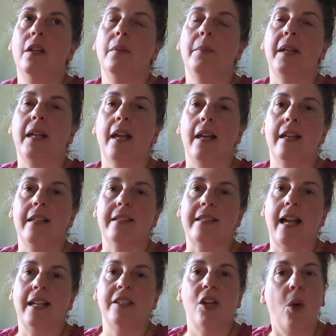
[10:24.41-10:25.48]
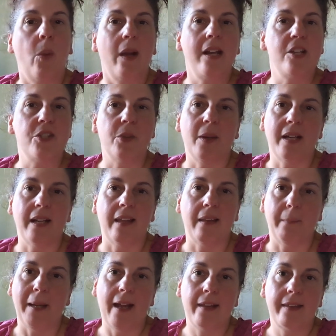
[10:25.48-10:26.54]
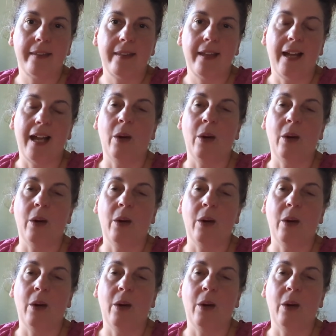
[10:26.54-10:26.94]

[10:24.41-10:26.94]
because I don't want to do any of the math.